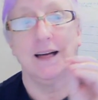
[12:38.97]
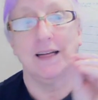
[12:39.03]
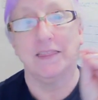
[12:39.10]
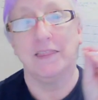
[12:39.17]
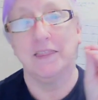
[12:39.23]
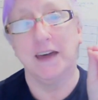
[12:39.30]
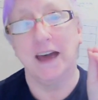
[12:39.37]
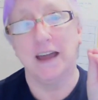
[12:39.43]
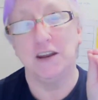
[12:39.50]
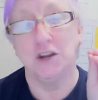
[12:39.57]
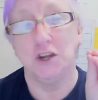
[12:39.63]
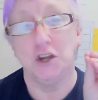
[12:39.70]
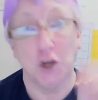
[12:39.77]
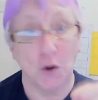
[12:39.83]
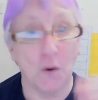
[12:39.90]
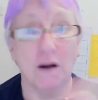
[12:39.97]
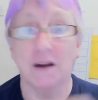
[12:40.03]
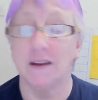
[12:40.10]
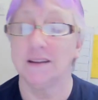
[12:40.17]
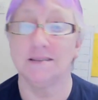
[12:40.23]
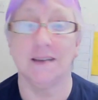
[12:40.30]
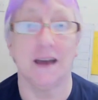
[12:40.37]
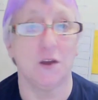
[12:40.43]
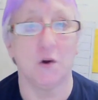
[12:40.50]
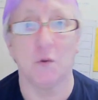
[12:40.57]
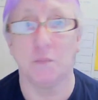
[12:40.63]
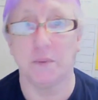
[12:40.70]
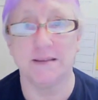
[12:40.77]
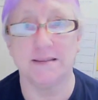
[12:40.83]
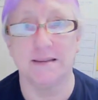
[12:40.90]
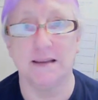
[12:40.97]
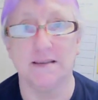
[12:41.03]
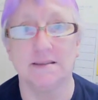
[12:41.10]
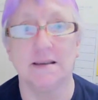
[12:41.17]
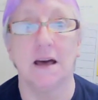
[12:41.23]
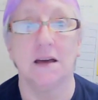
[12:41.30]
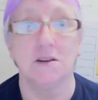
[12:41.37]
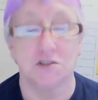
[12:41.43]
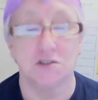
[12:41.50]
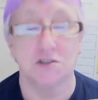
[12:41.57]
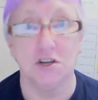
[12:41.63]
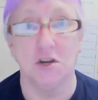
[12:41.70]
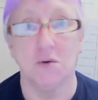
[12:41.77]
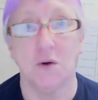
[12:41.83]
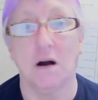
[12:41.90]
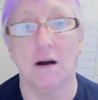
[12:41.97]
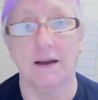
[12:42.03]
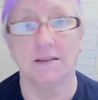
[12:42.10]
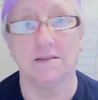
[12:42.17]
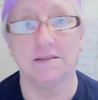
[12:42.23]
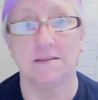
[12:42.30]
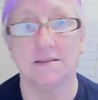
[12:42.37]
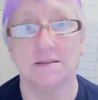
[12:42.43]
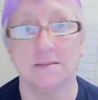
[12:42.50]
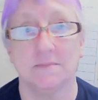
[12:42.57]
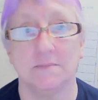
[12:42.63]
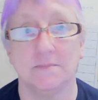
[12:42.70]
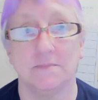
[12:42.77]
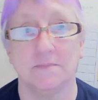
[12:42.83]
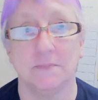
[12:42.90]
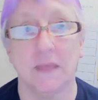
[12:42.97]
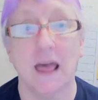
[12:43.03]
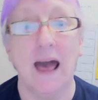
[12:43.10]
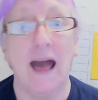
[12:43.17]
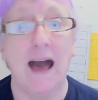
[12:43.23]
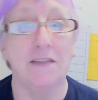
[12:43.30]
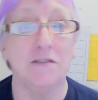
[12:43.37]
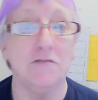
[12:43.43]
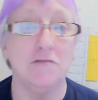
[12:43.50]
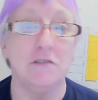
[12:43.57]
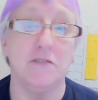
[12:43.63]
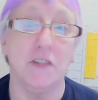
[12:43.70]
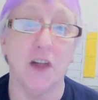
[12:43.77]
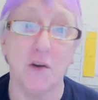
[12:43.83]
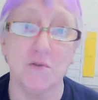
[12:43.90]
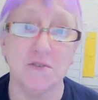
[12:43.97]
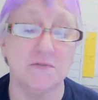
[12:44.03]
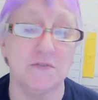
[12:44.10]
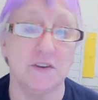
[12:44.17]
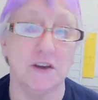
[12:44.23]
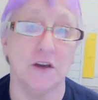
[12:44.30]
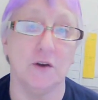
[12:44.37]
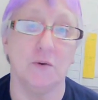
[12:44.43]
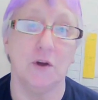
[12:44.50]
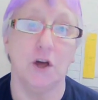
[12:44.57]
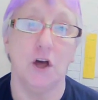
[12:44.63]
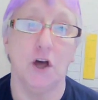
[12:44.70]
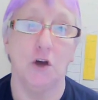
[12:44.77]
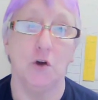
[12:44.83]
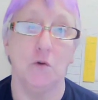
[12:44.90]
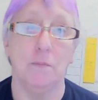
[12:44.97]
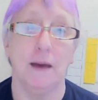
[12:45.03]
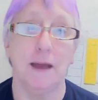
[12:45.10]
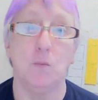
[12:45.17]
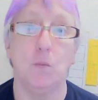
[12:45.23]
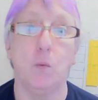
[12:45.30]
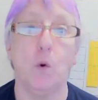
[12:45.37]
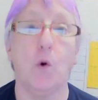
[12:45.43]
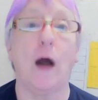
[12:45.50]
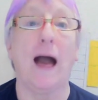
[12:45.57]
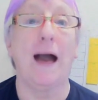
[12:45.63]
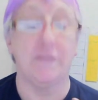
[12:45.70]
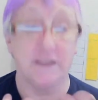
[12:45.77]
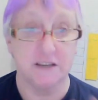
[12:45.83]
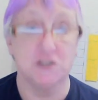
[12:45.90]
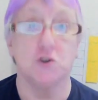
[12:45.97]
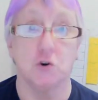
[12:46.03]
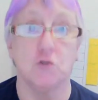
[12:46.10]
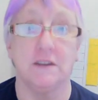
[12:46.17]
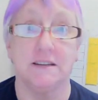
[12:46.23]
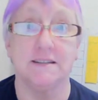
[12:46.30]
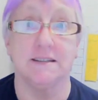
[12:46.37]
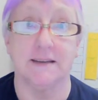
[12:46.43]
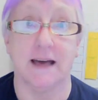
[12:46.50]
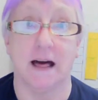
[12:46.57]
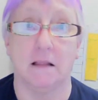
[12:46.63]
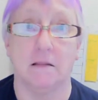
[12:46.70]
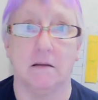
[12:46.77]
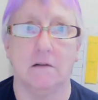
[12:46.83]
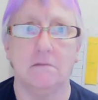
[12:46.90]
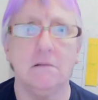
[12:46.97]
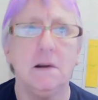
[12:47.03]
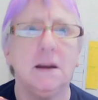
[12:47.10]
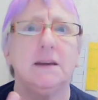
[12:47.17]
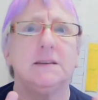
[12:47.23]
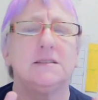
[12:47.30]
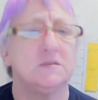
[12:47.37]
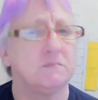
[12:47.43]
then you are going to take your business to new heights. And there are those of you who may have a story to tell, a really,